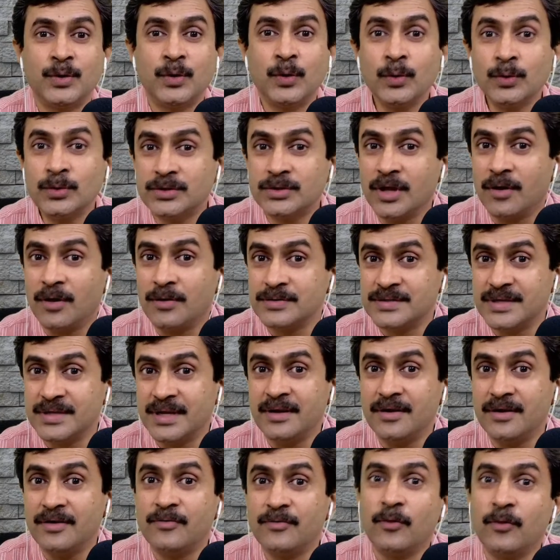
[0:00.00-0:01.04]

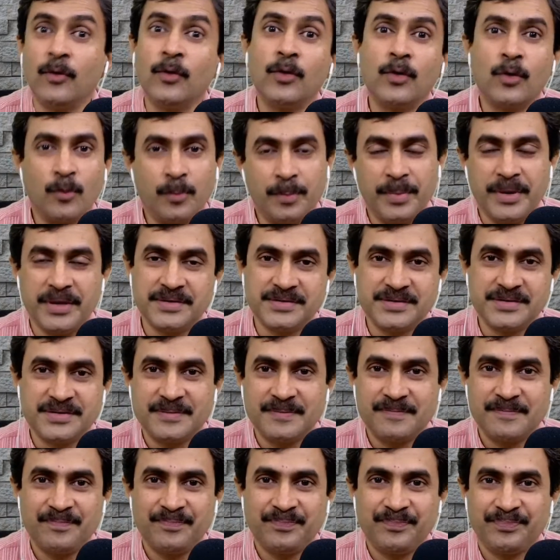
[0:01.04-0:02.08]
2004 rupees.
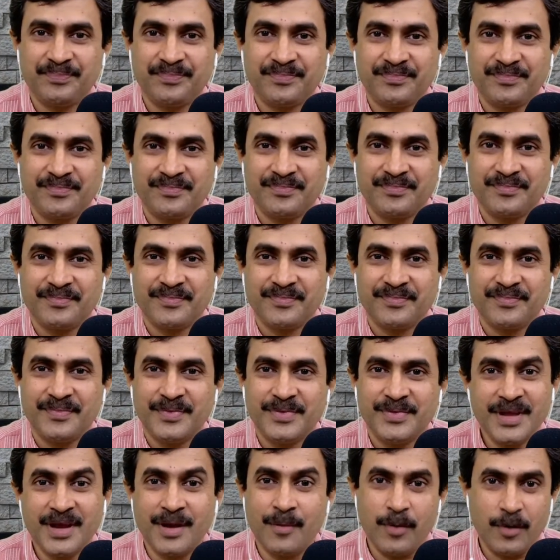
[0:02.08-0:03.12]

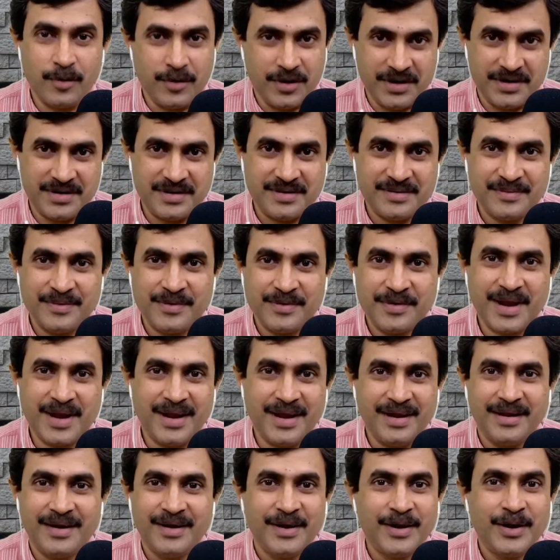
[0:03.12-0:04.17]
Think about it.
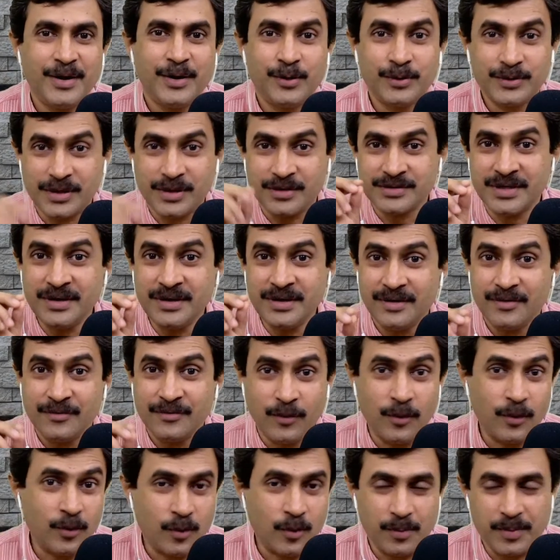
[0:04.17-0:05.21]
Okay,
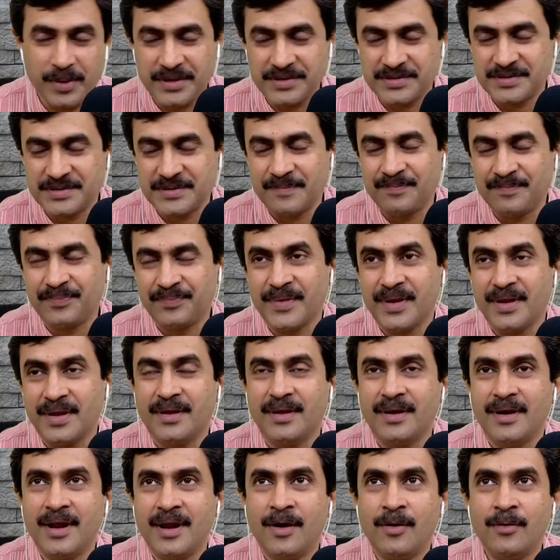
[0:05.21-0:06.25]
2004 rupees.
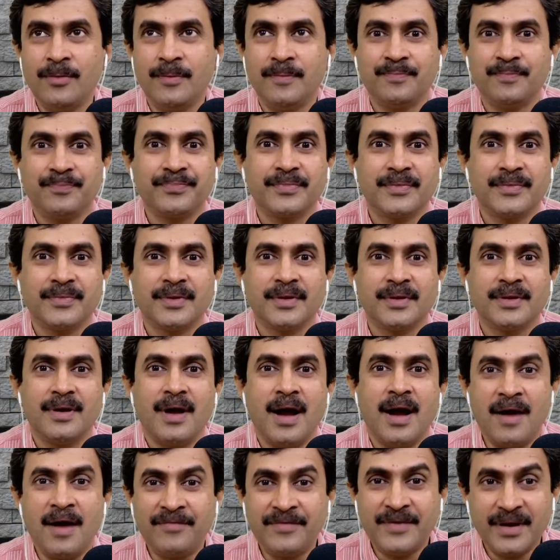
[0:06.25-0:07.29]
Now,
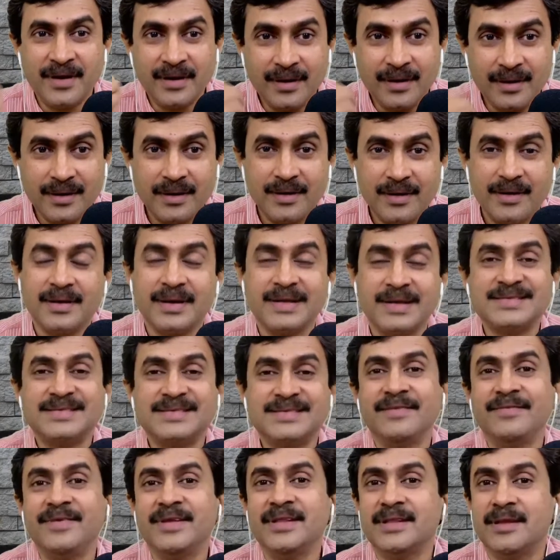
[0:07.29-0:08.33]
after
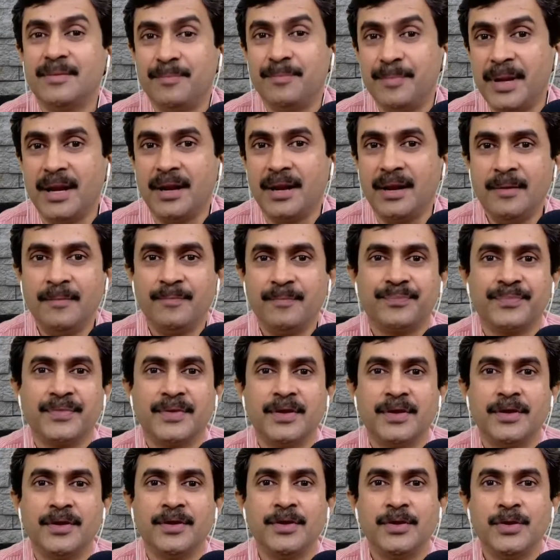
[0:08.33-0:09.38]
receiving the bill,
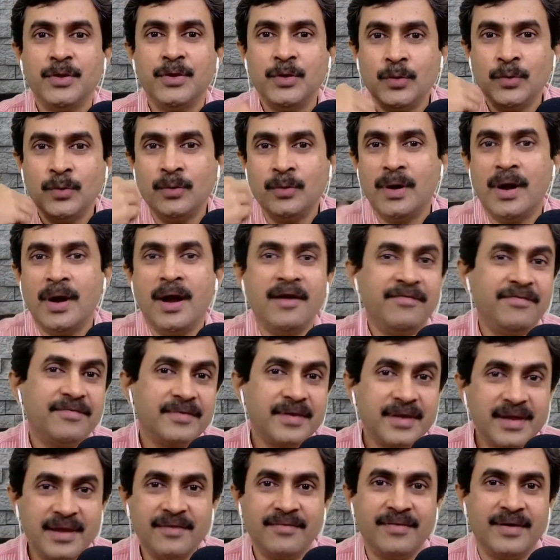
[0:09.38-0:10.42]
you have
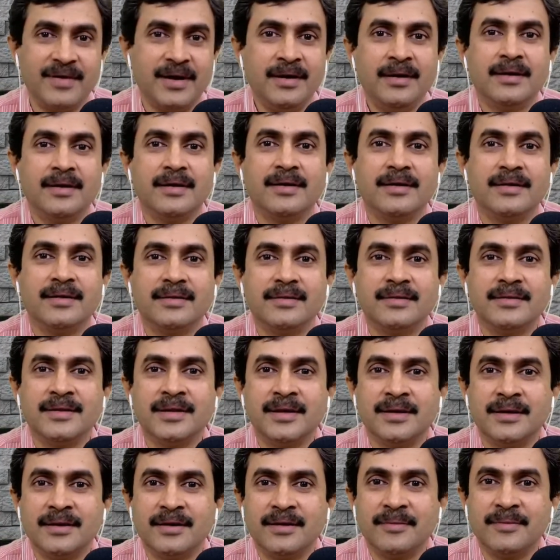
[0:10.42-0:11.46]
given
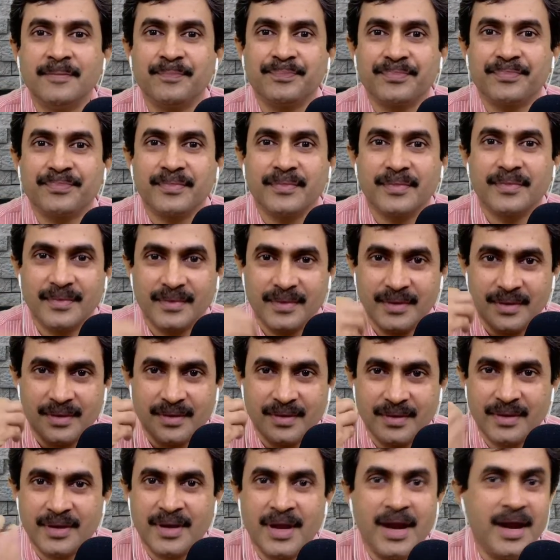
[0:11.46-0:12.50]
the
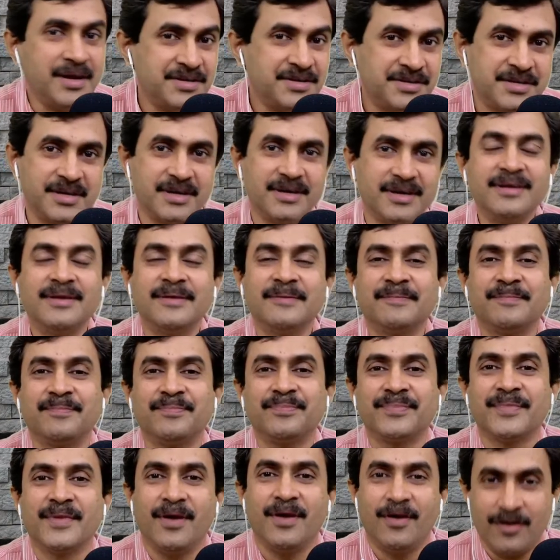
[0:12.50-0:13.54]
cashier
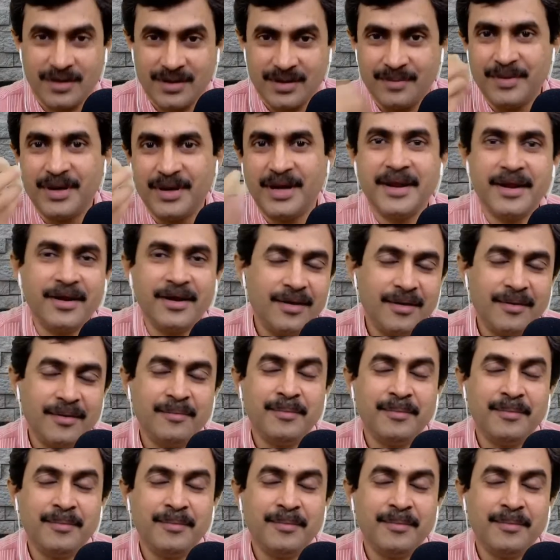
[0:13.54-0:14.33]
or the building